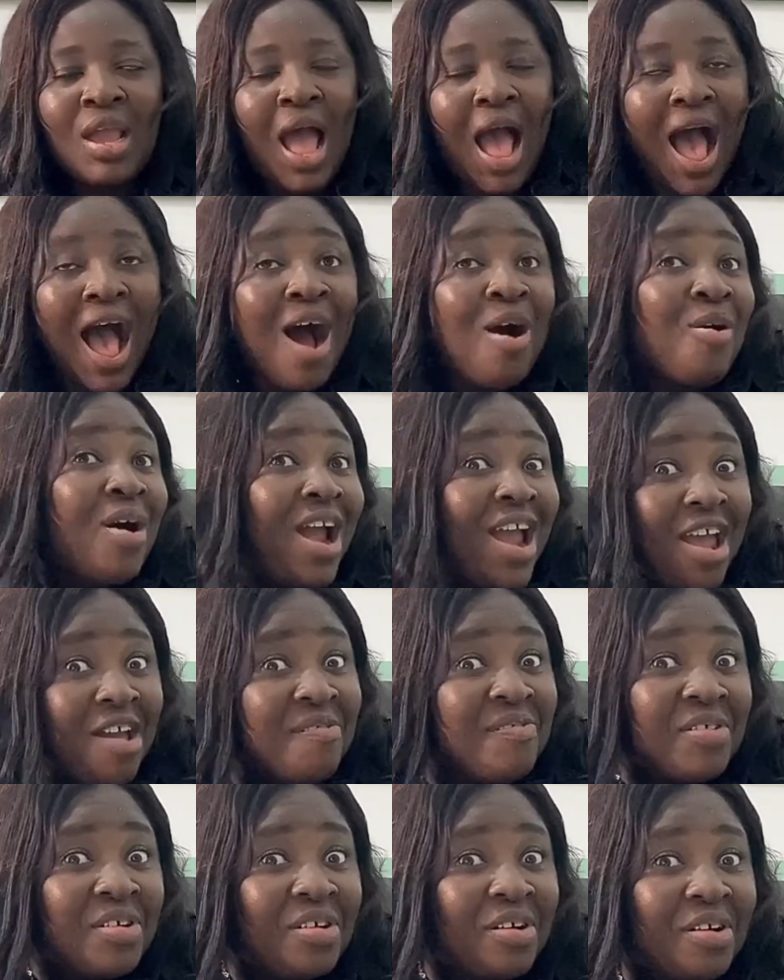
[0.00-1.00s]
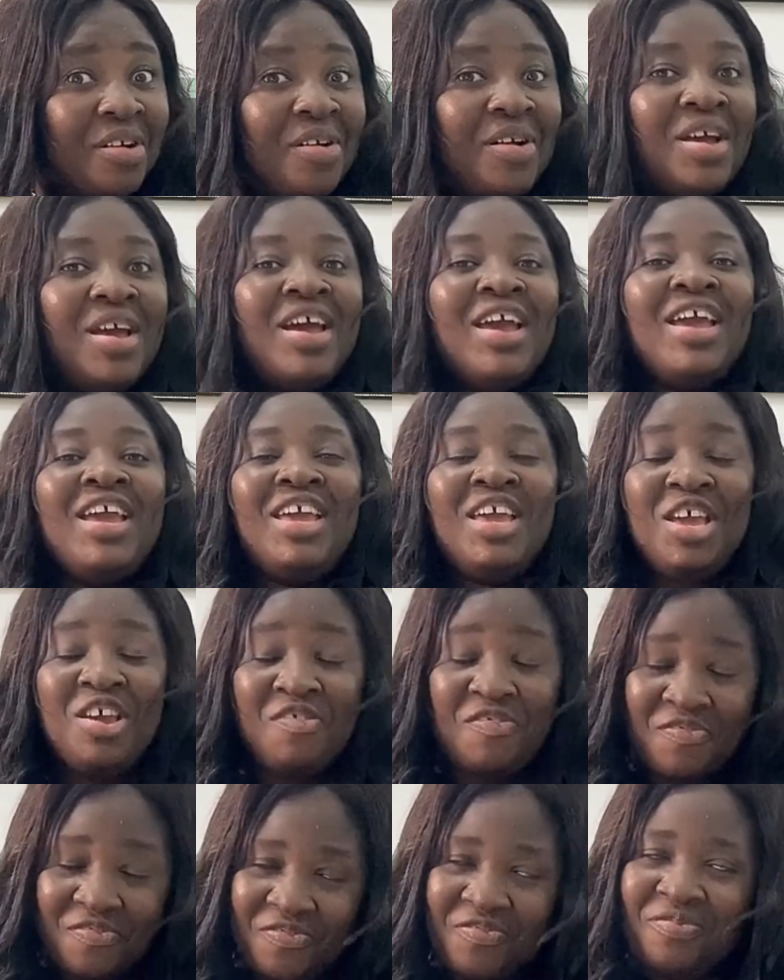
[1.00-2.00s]
However,
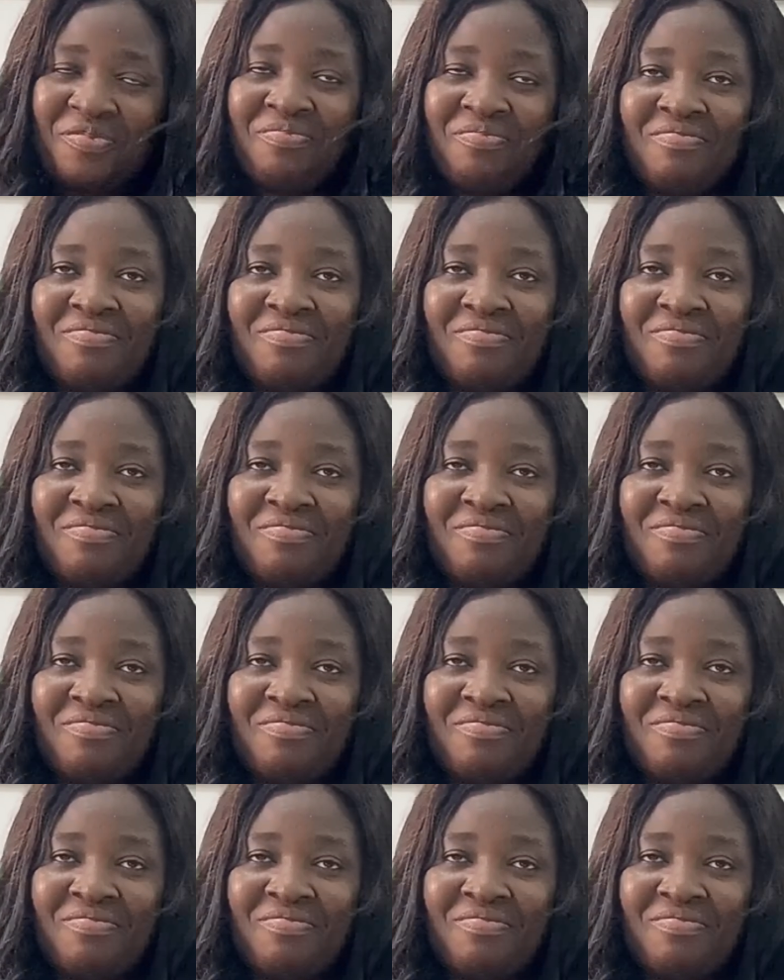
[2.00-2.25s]
if